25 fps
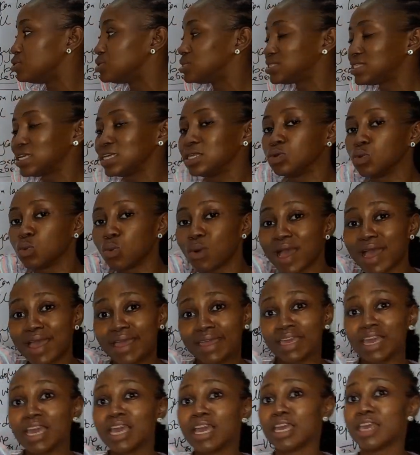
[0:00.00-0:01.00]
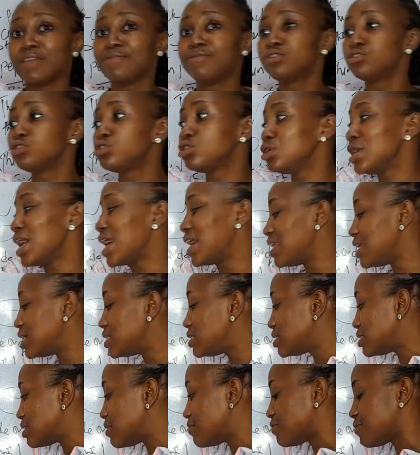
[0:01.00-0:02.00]
stain. Why? Even though you added
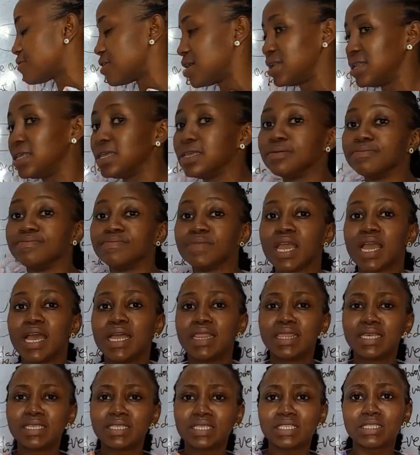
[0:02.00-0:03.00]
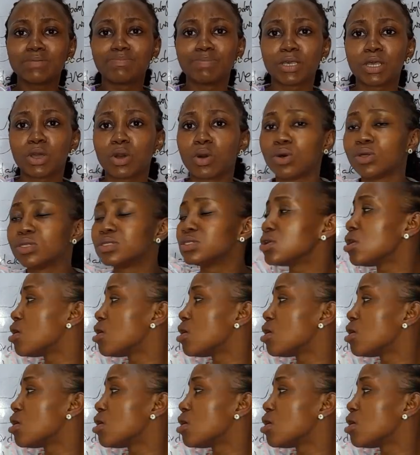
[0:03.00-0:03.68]
safranin. This is because